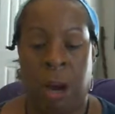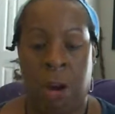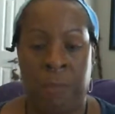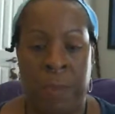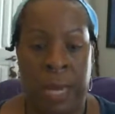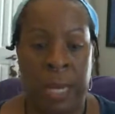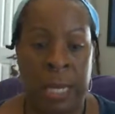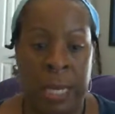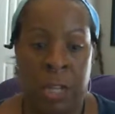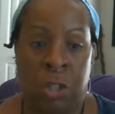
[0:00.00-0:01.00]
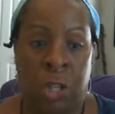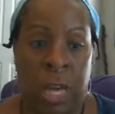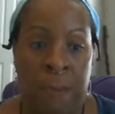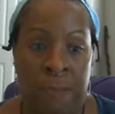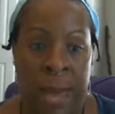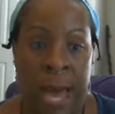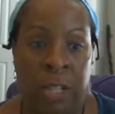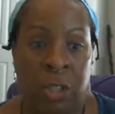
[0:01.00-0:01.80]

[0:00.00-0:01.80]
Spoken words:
Our men need to come back